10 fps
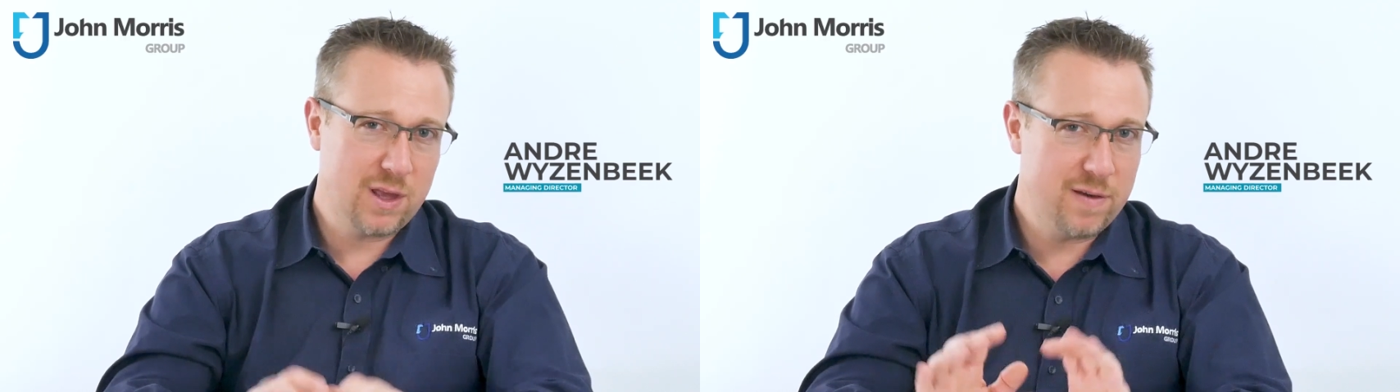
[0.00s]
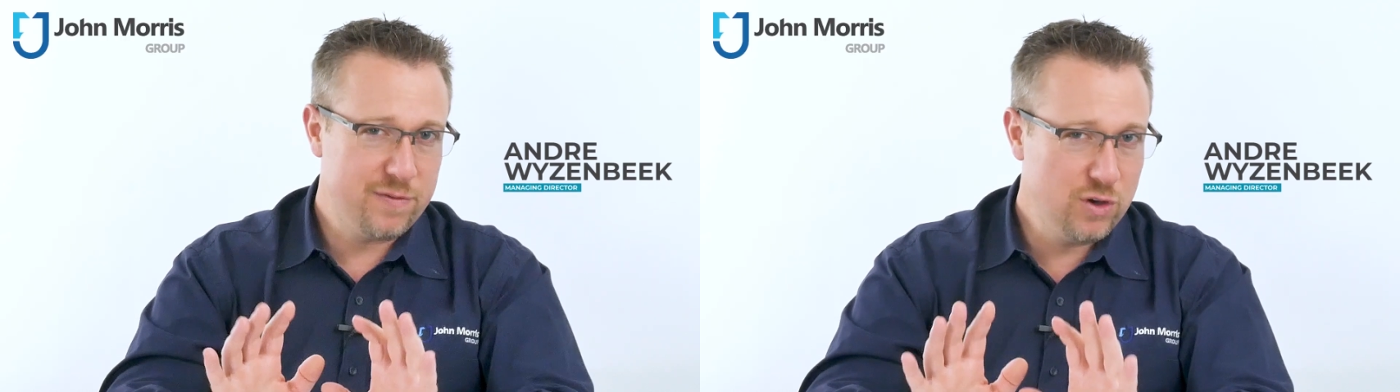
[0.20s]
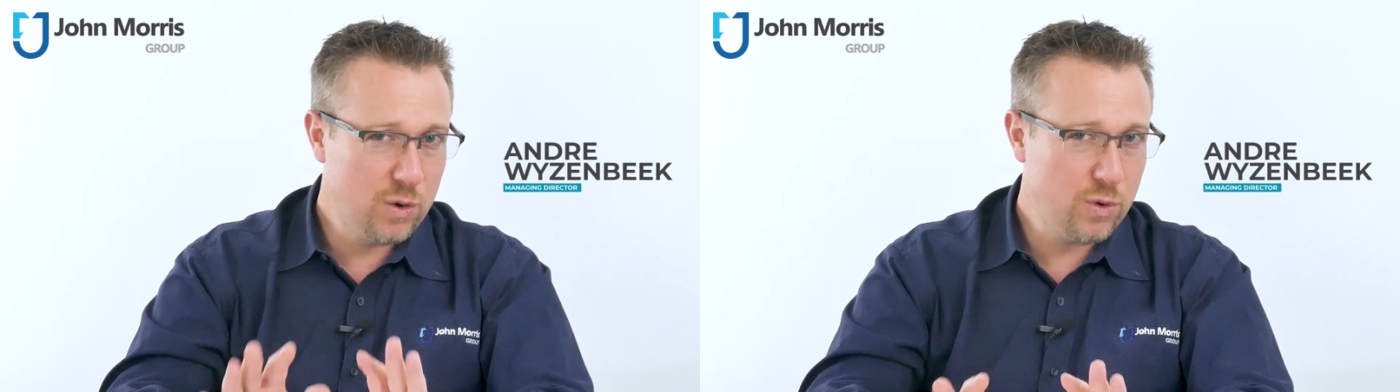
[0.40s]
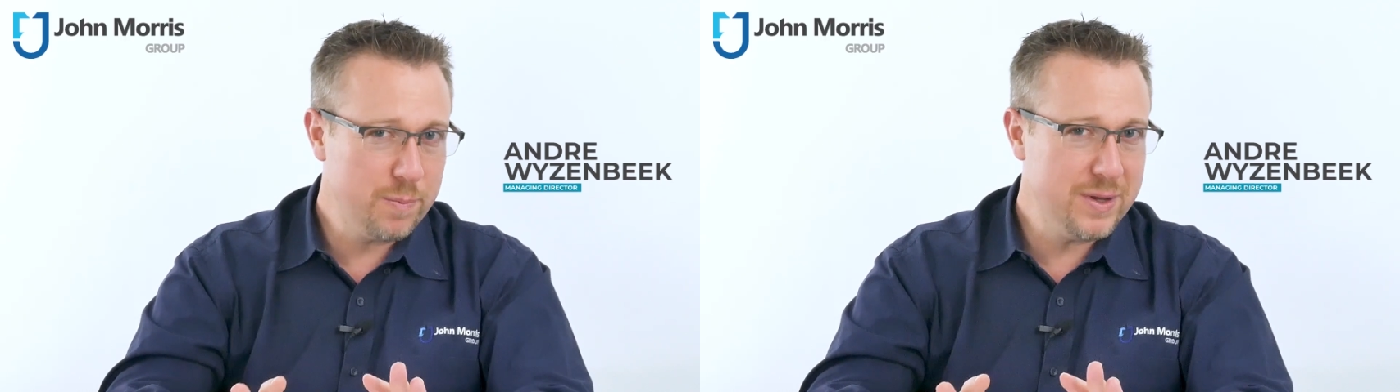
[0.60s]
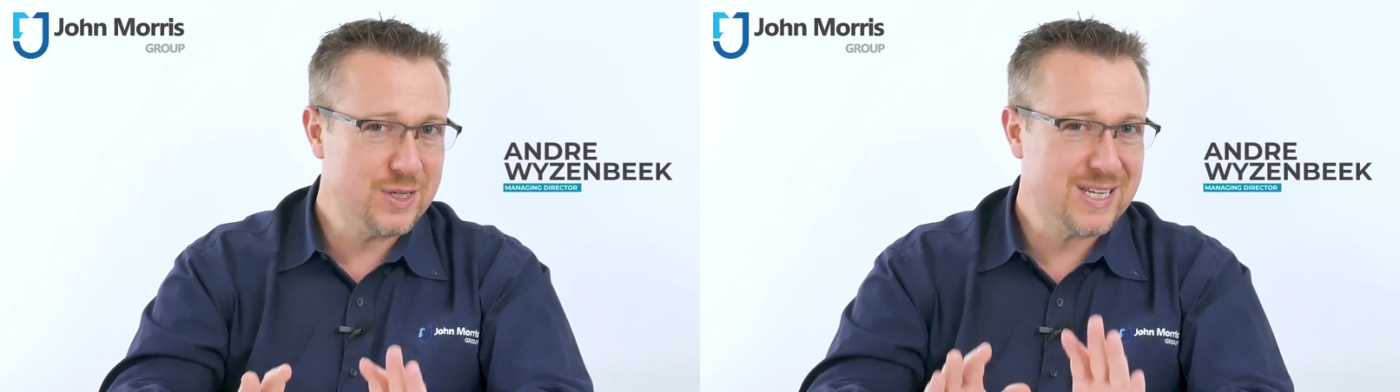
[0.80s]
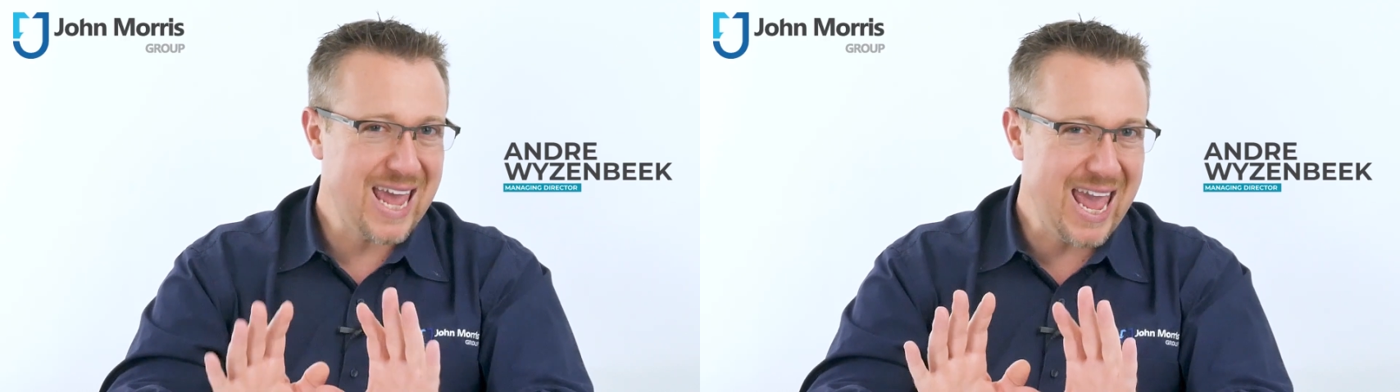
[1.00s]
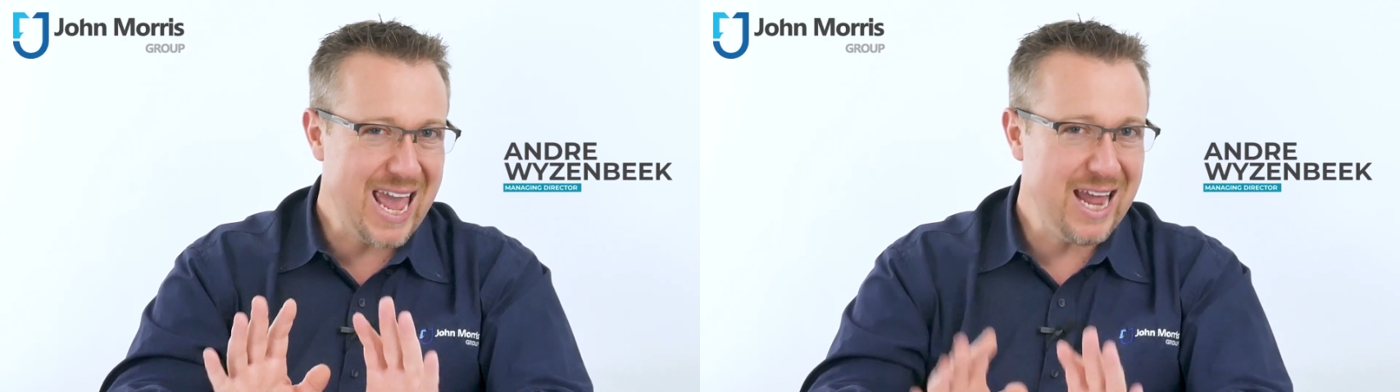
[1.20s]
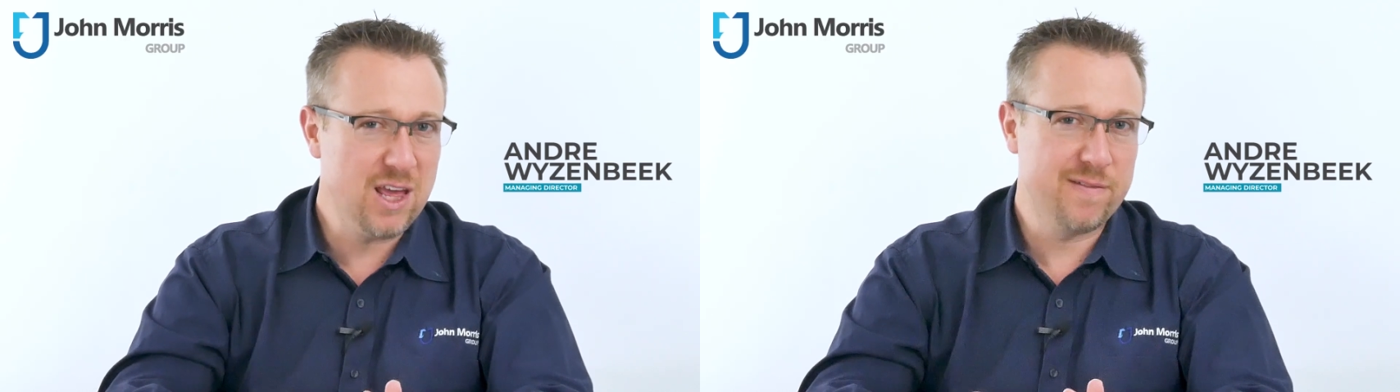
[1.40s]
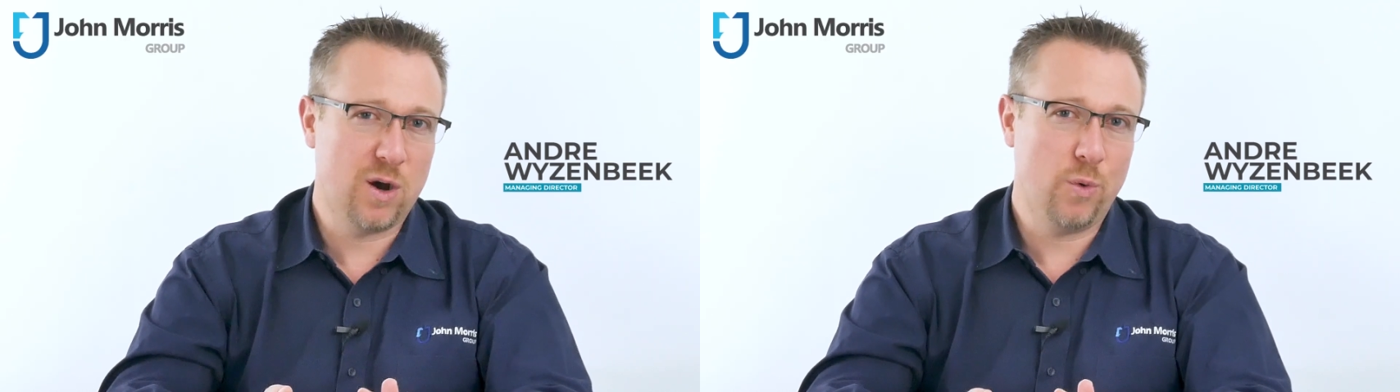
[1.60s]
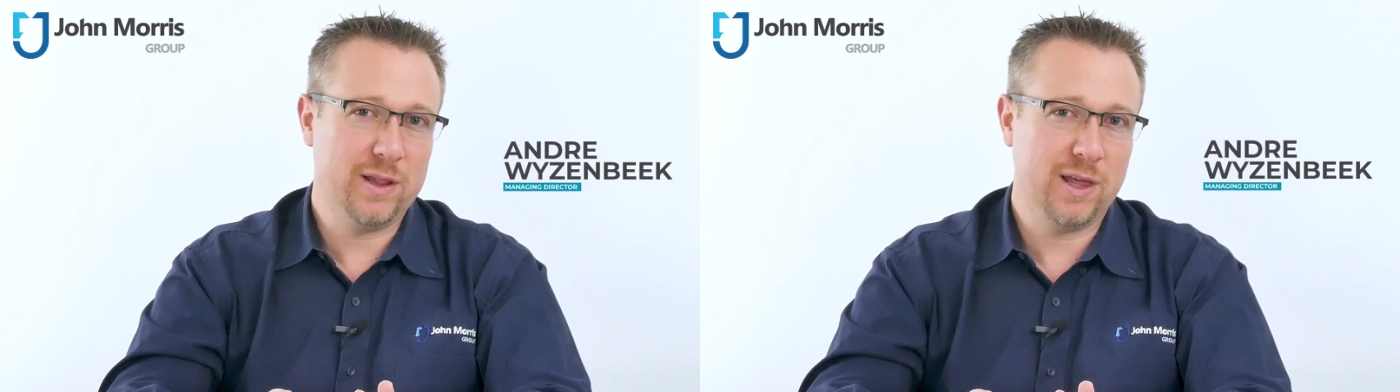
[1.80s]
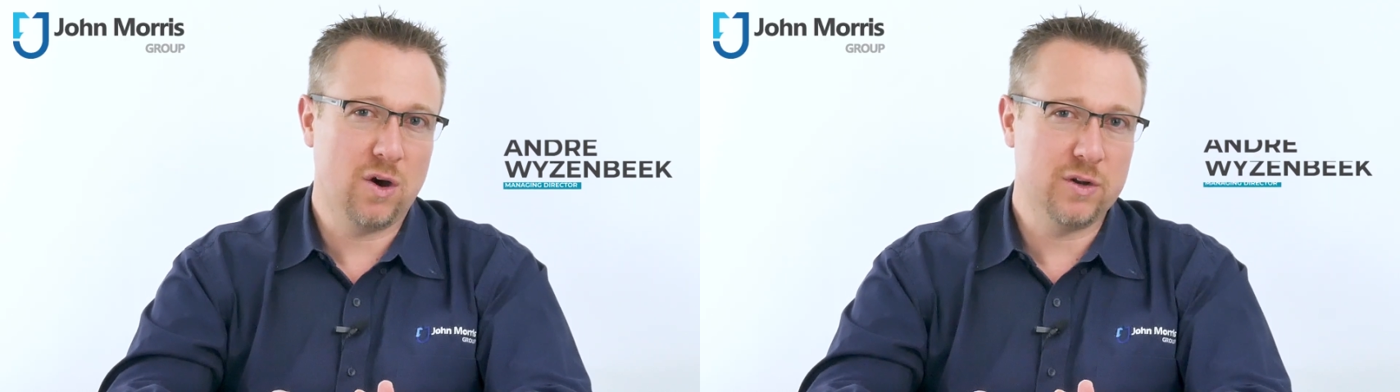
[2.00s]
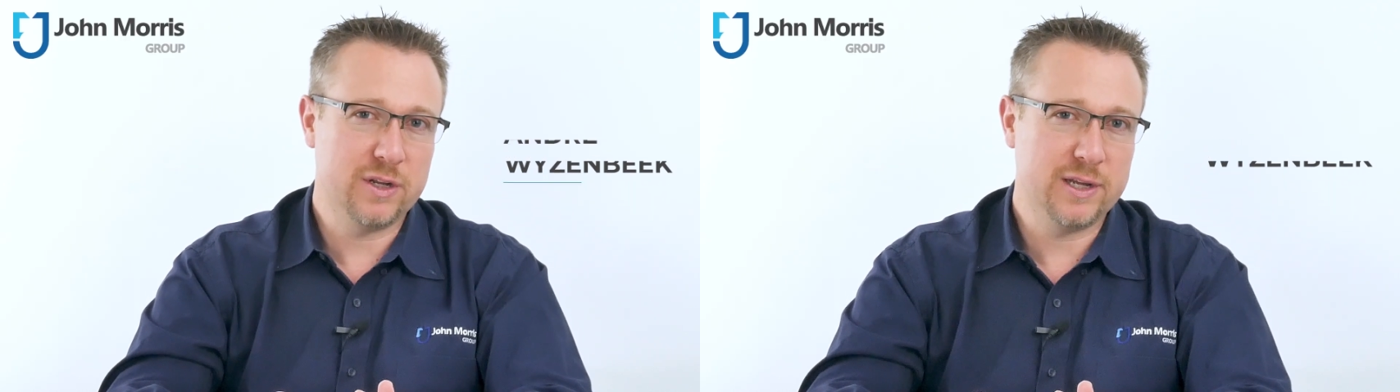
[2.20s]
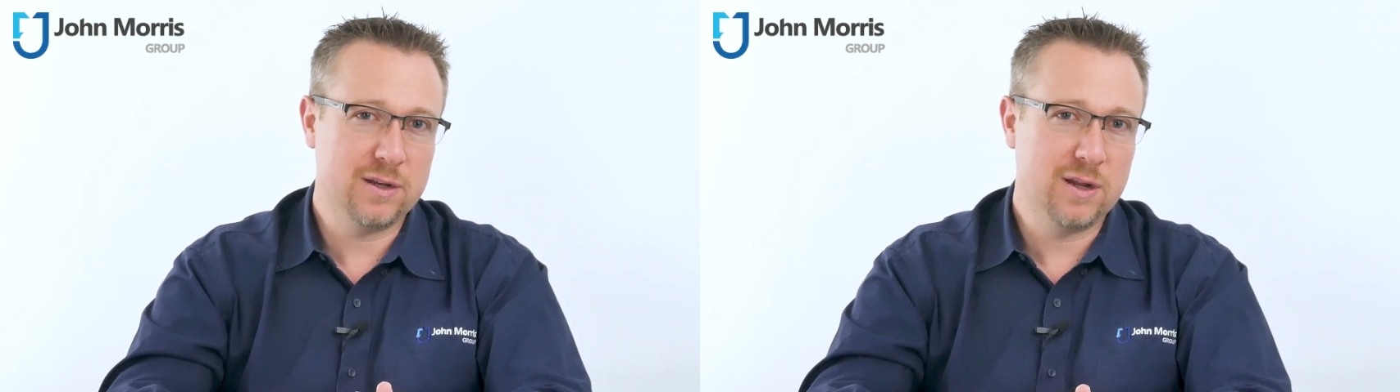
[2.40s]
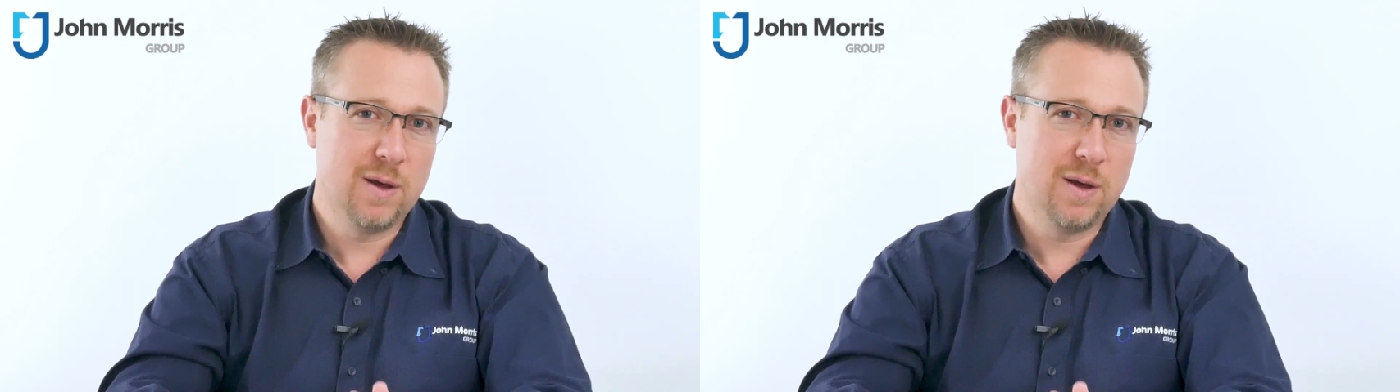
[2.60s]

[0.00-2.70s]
If you don't want to miss any of our weekly content,